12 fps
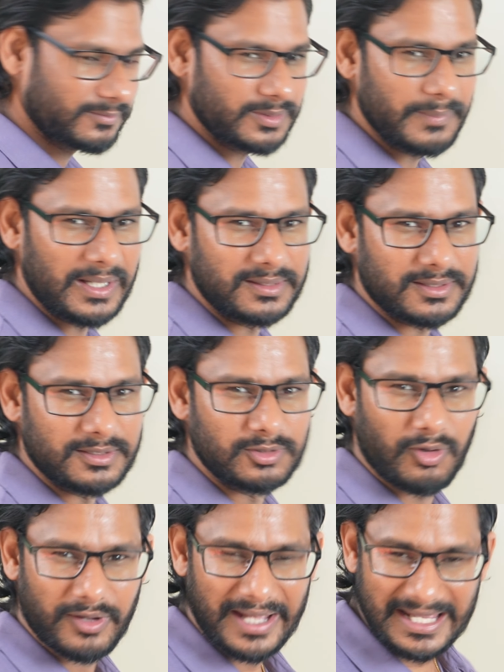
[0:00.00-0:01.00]
of the mentor?
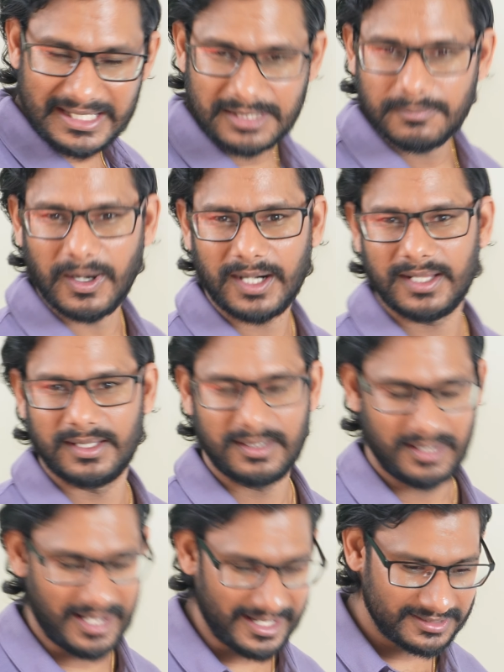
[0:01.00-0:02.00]
Talk
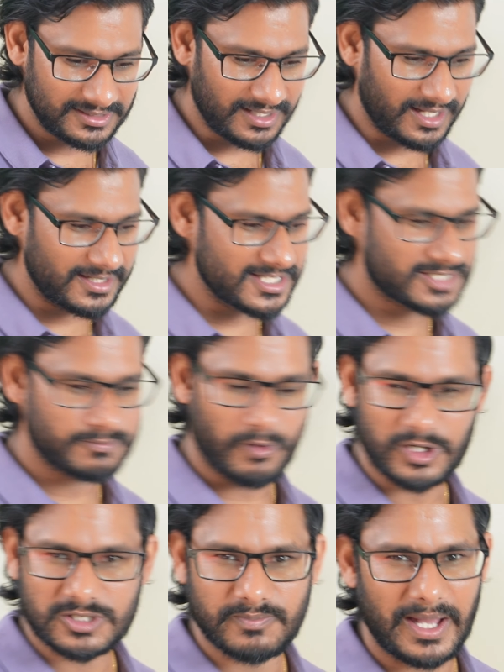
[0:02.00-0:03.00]
anybody, any
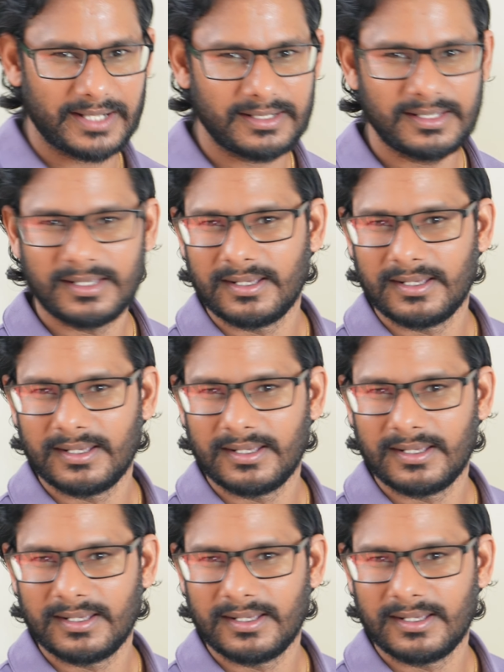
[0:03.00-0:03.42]
sportsman,